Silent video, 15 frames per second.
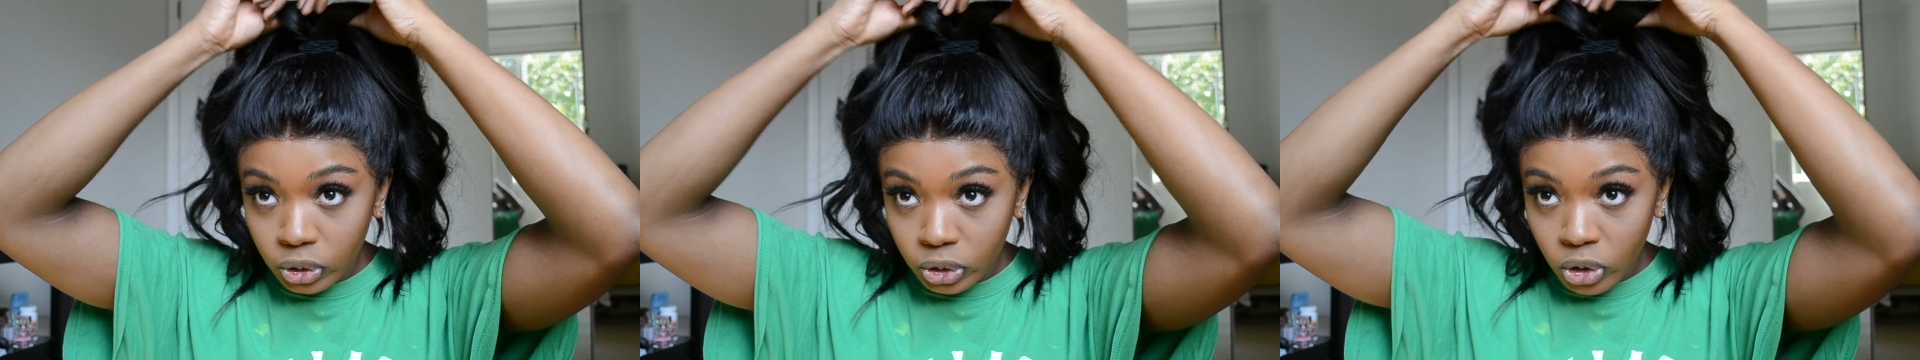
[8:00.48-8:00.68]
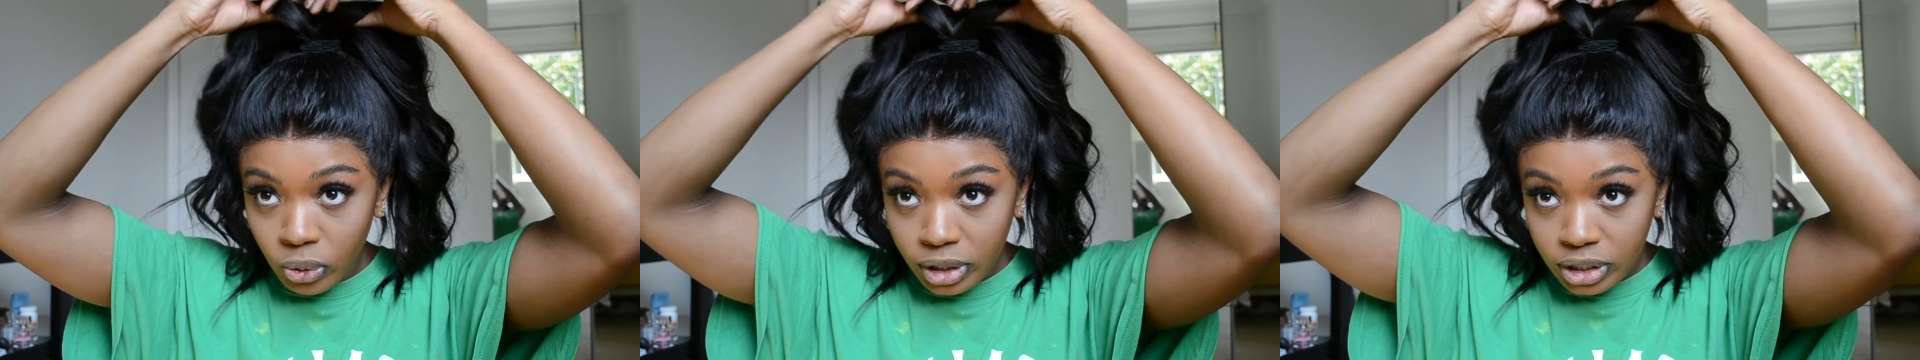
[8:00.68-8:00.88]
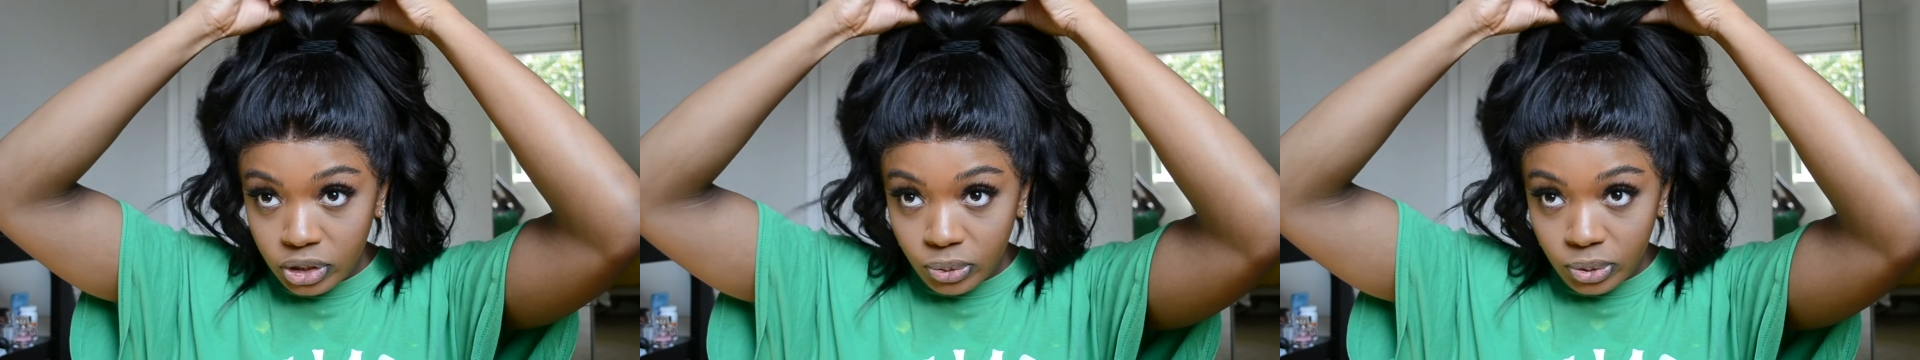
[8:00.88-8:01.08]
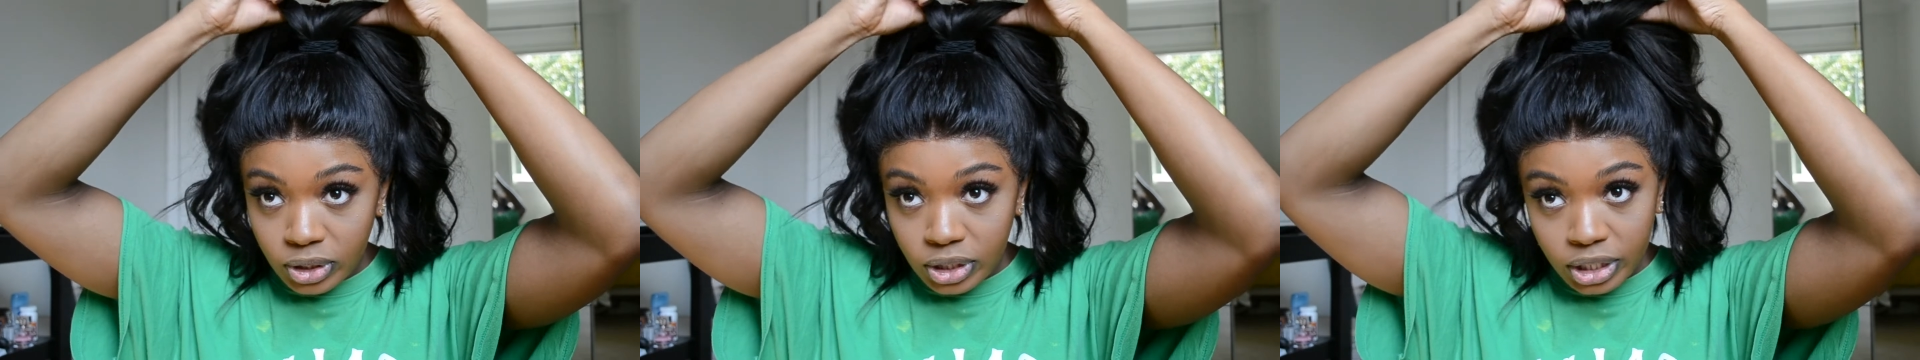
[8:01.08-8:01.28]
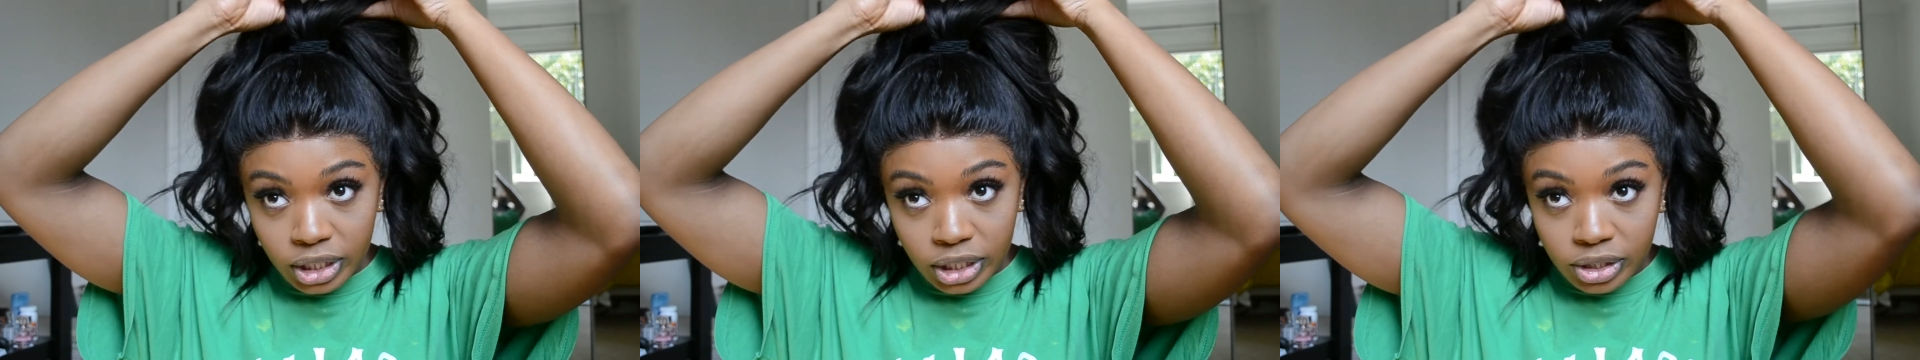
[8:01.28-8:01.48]
going to
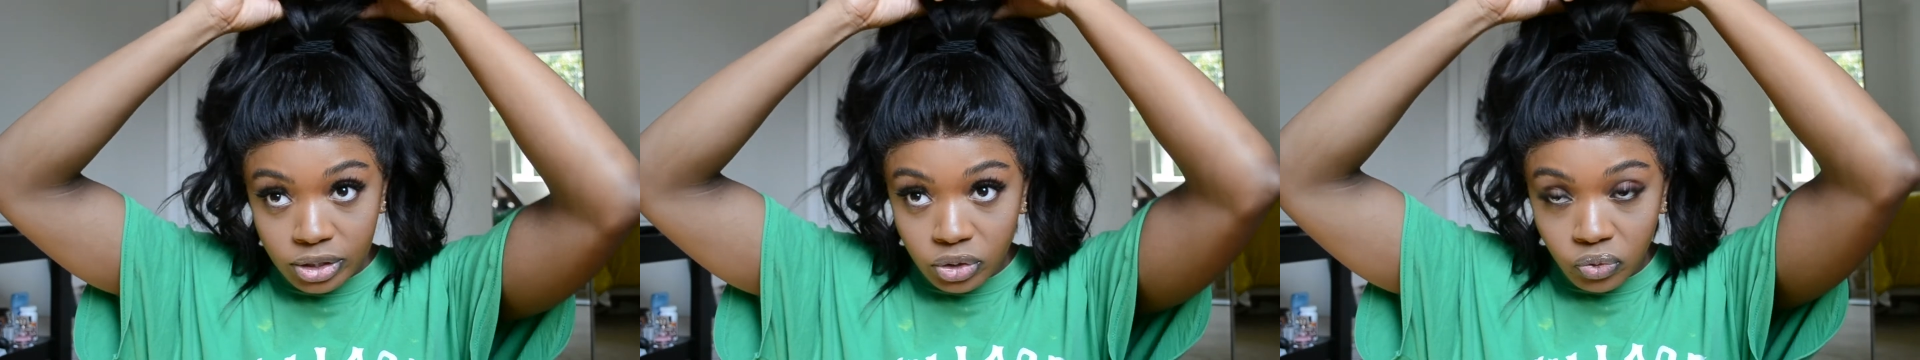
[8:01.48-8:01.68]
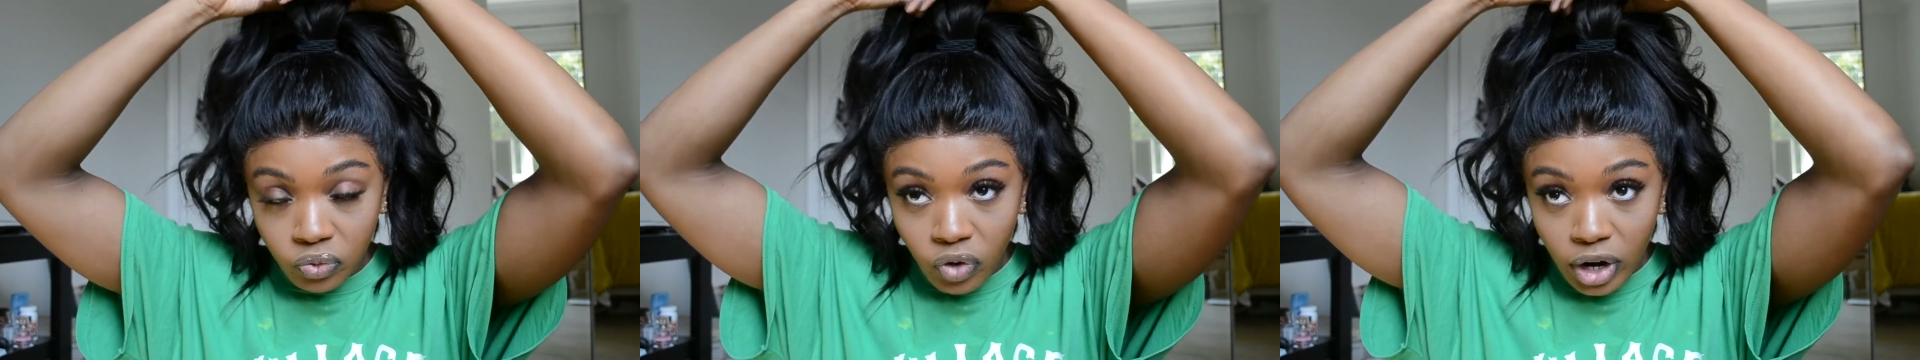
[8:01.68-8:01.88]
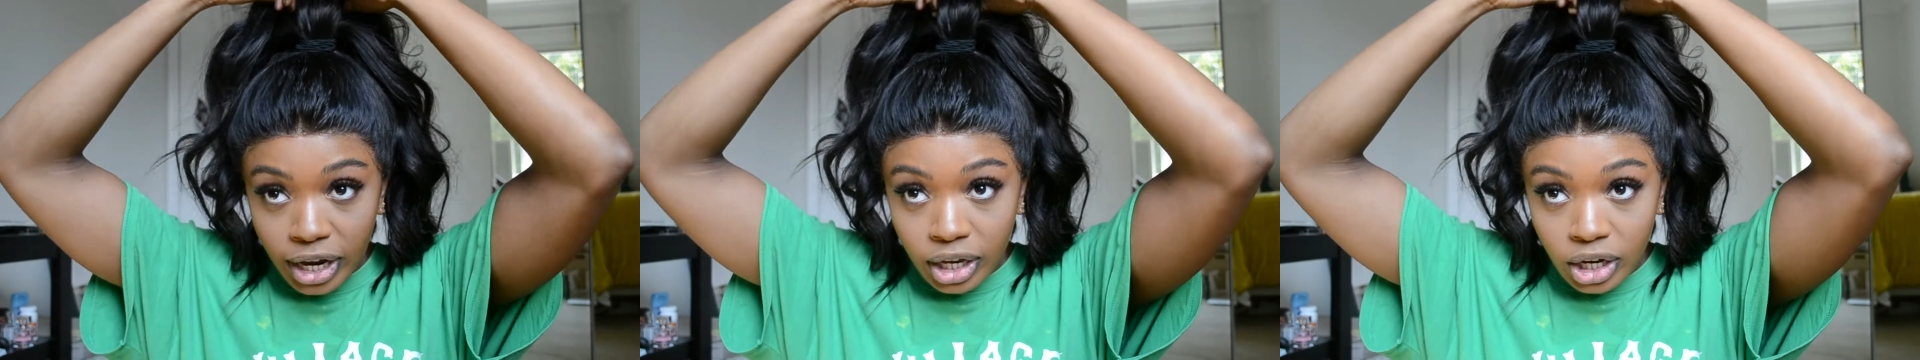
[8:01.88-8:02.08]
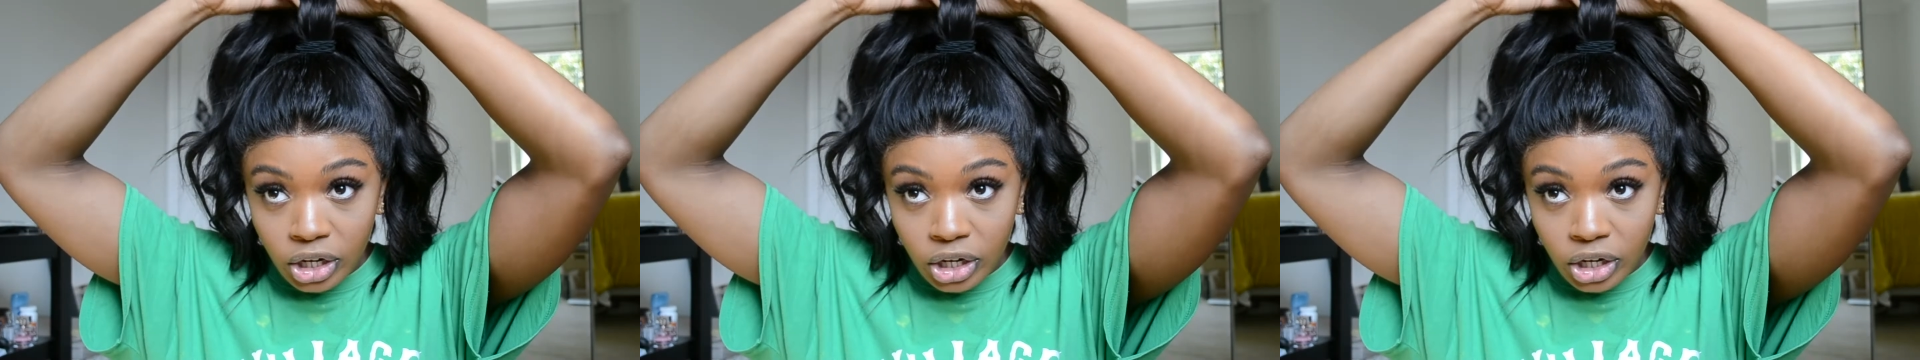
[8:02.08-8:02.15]
tease right